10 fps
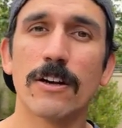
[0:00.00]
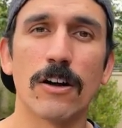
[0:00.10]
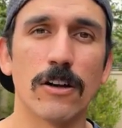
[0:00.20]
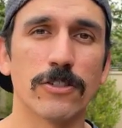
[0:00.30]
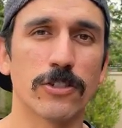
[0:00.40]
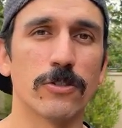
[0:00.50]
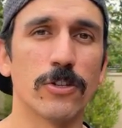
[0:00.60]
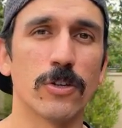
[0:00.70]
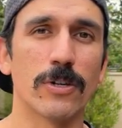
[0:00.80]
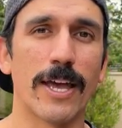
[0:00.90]
also
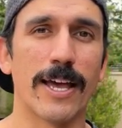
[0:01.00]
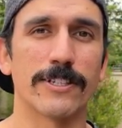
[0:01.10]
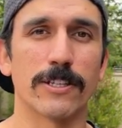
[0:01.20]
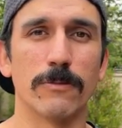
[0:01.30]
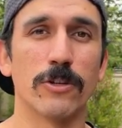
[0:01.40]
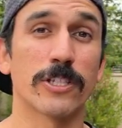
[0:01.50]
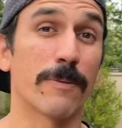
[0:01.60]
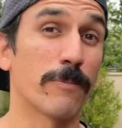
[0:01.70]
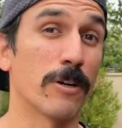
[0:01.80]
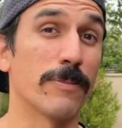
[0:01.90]
known as the
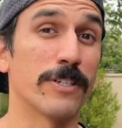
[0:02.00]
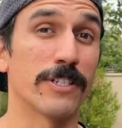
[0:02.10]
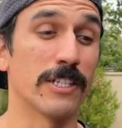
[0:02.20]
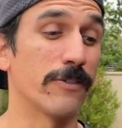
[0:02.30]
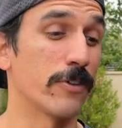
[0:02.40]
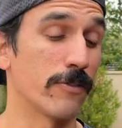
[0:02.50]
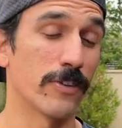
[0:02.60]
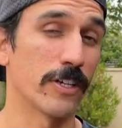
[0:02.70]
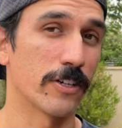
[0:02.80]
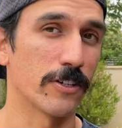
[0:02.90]
multi-purpose delivery
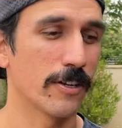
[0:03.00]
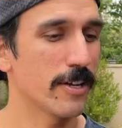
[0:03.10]
vehicle.